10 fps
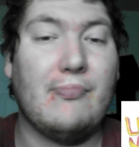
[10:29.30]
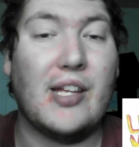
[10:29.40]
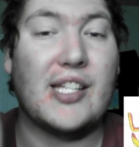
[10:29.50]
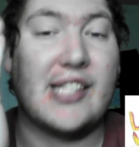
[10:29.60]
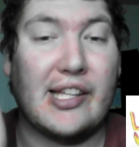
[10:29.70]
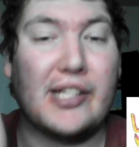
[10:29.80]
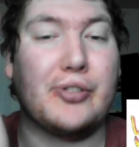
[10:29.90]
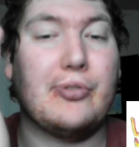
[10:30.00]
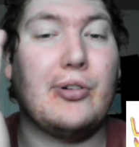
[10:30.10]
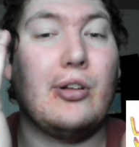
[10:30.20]
is
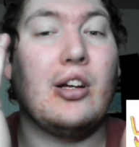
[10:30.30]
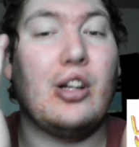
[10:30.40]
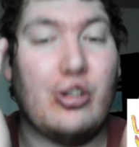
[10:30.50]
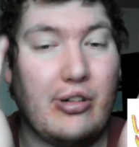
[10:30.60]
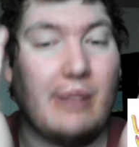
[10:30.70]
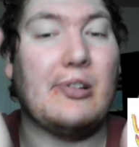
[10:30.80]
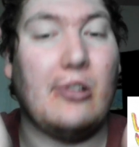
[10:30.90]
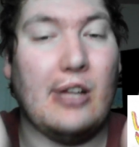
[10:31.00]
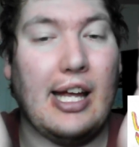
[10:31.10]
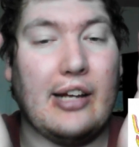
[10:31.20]
literal
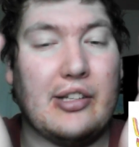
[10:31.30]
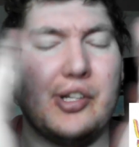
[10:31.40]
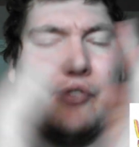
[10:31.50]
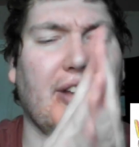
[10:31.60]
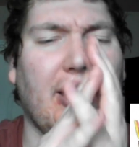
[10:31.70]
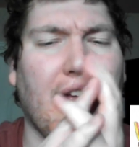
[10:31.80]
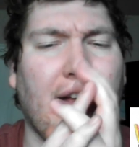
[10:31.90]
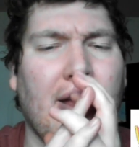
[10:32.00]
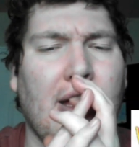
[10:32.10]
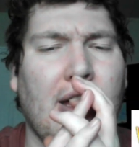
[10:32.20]
criminal activity.
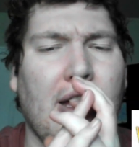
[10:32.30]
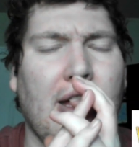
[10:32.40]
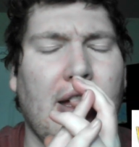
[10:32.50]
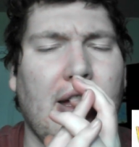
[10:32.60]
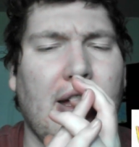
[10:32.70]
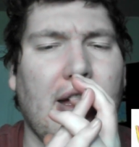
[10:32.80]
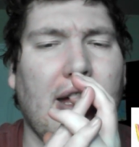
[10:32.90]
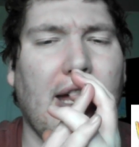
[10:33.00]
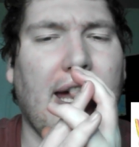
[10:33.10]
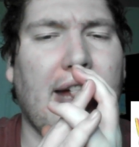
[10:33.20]

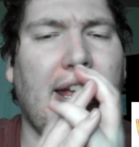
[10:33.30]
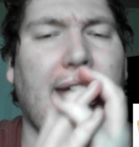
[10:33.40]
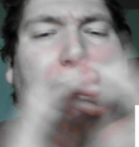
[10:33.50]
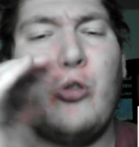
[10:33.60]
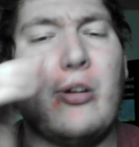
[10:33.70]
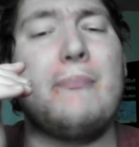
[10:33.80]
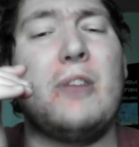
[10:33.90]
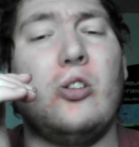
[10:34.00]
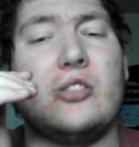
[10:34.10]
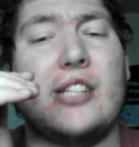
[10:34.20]
And if
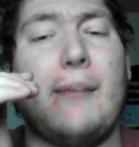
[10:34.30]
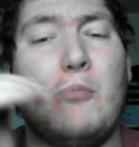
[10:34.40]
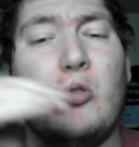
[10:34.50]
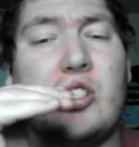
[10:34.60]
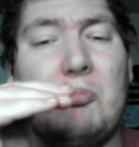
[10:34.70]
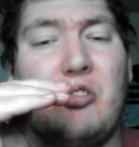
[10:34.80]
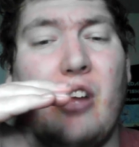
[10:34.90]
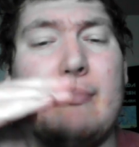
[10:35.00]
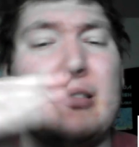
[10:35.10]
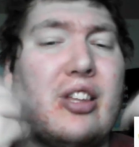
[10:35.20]
criminals have more
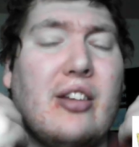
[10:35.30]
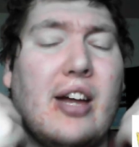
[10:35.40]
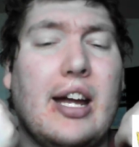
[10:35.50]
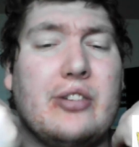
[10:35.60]
subscribers than I